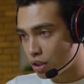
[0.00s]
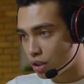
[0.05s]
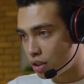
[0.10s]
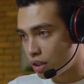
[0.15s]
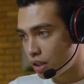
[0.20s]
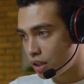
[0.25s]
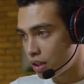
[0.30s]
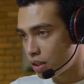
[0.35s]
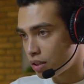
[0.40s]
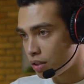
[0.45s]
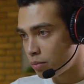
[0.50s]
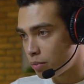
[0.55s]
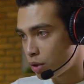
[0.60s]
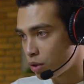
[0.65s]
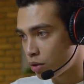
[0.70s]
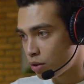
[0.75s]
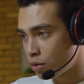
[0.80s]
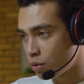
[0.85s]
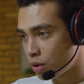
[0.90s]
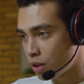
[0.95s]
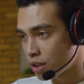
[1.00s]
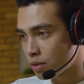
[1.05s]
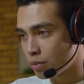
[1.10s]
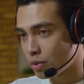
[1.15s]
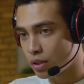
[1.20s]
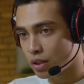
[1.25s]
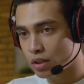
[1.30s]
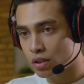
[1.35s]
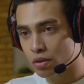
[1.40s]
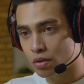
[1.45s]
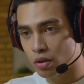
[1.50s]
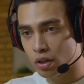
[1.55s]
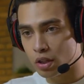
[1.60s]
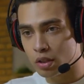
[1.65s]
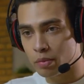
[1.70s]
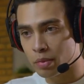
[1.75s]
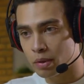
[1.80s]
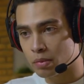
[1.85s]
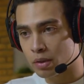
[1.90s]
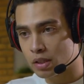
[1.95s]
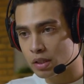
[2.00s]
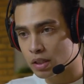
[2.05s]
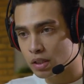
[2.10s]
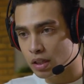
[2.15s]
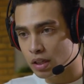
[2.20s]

options available, it might not seem like a hefty